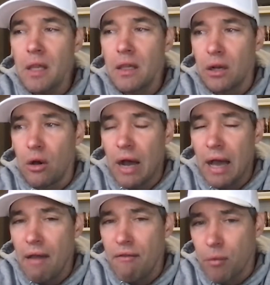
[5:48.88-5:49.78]
you know,
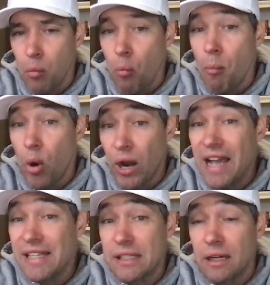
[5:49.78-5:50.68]
from what
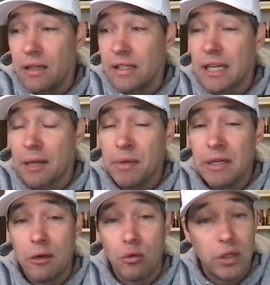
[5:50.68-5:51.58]
I saw, is
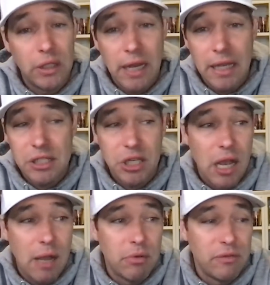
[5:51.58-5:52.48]
Hickman did a really nice
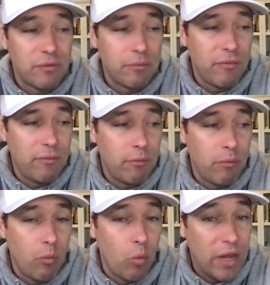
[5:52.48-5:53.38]
job of,
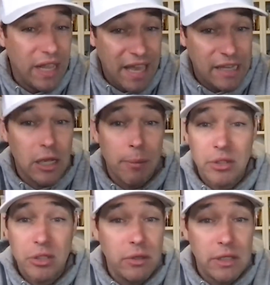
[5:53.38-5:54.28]
when he had his
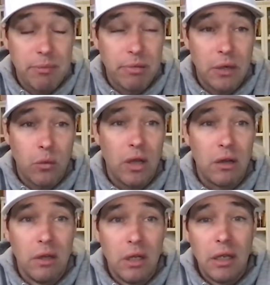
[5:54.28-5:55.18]
opportunities, he played
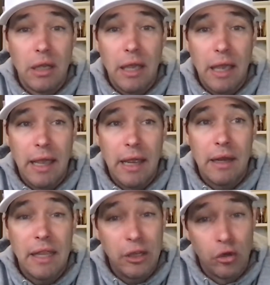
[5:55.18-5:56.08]
well.
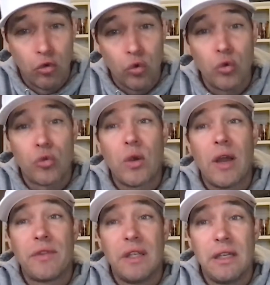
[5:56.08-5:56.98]
And he grew
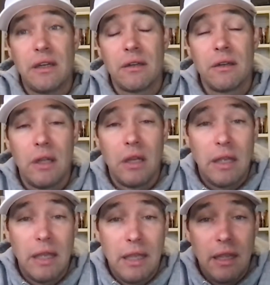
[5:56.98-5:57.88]
throughout the year.
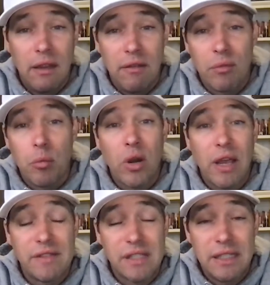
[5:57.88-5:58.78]
And from what
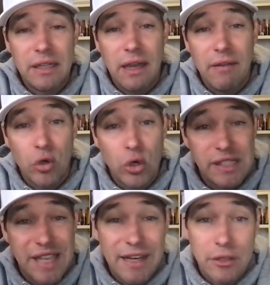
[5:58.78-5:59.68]
I've seen, I've heard
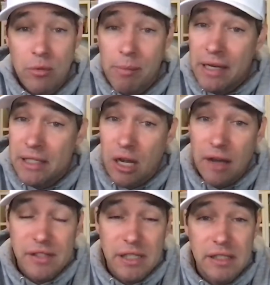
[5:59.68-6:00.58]
he's had a tremendous
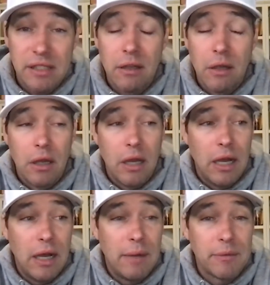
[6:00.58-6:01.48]
offseason.
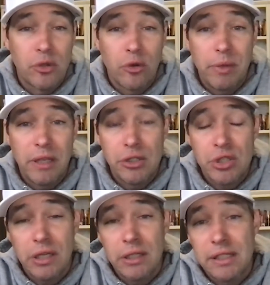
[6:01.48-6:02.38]
So it'll be
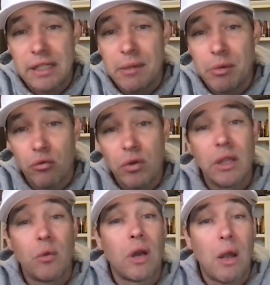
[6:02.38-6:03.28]
interesting to see. But
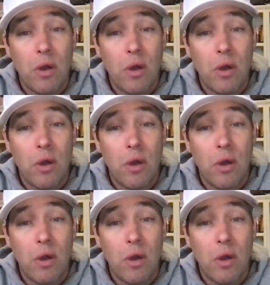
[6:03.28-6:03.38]
really where I